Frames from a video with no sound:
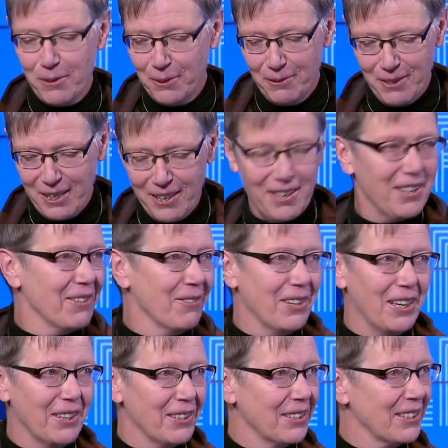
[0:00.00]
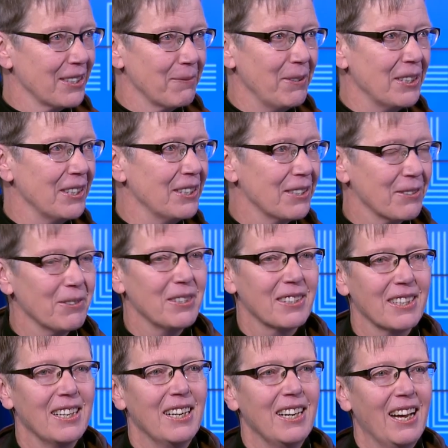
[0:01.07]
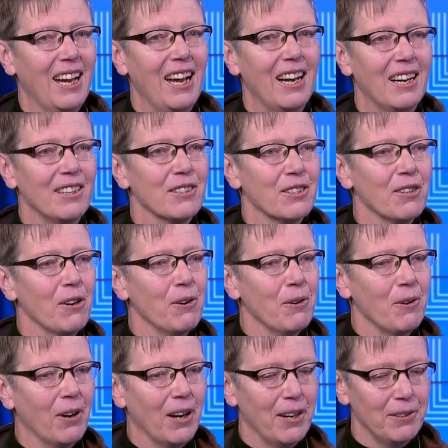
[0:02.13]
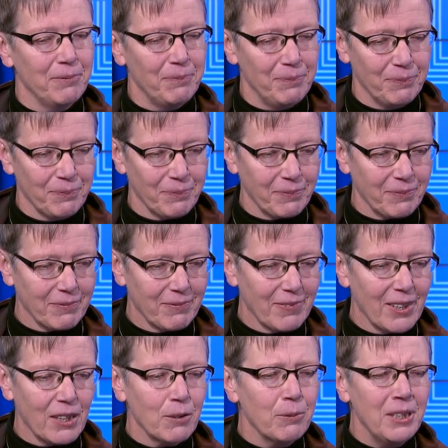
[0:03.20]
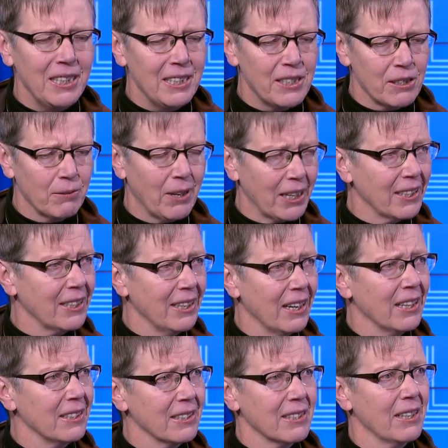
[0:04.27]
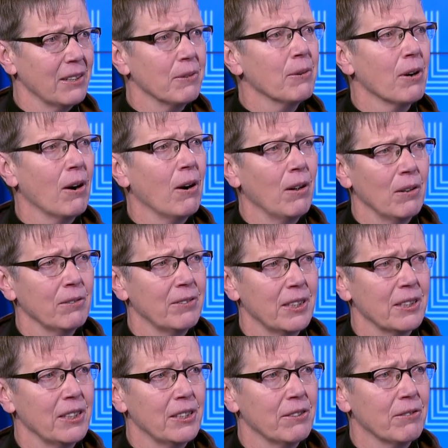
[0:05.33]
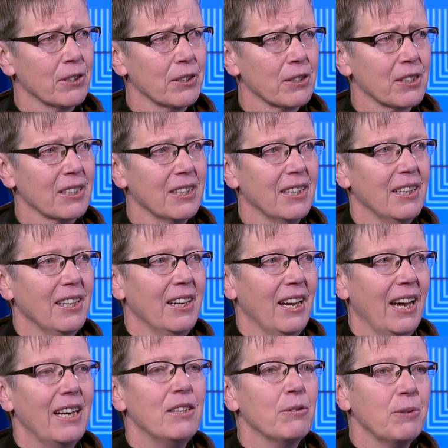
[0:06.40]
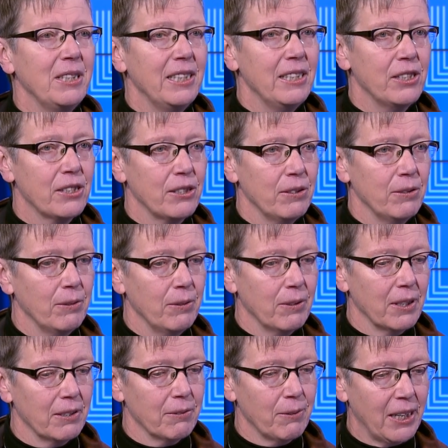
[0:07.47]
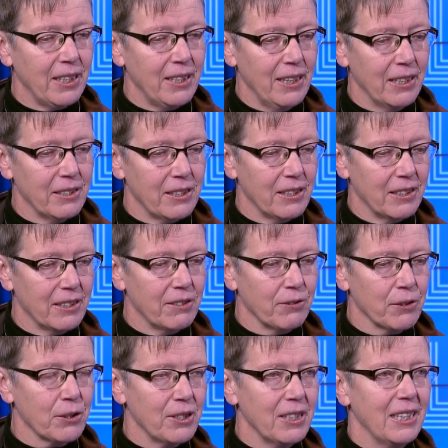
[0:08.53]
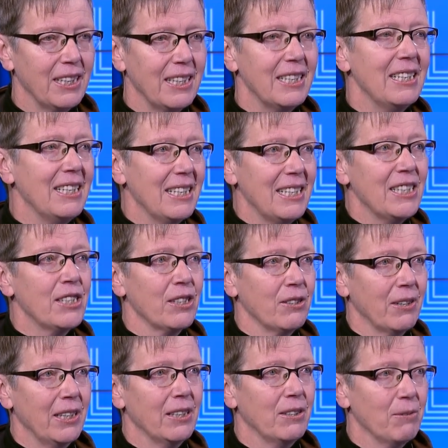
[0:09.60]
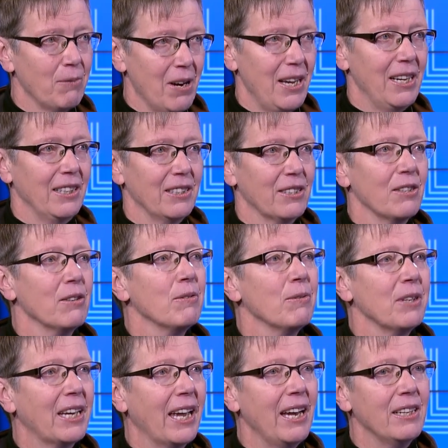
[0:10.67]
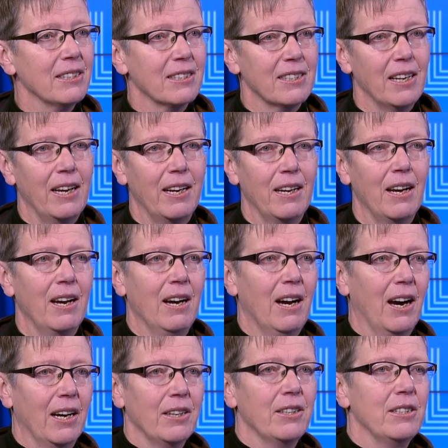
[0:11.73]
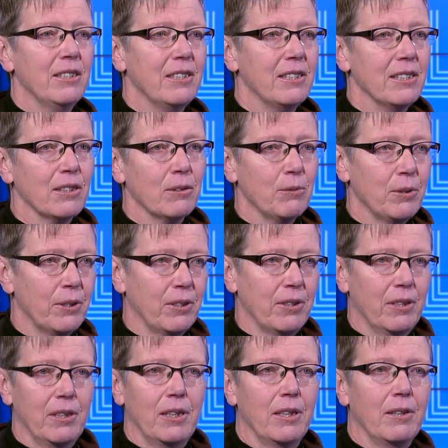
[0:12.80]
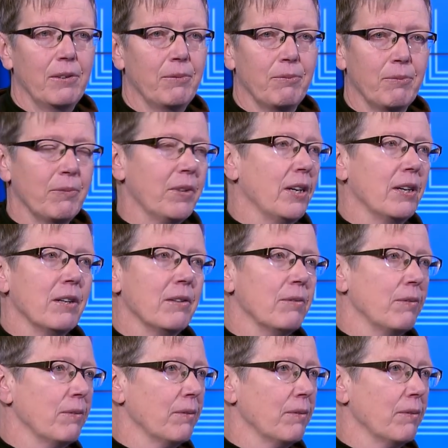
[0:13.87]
old we are, what our experience was. So um, we need to recognize that we're all very diverse. And we need to recognize the diversity in an integrated way. So we can't say, I'm going to deal with the, the,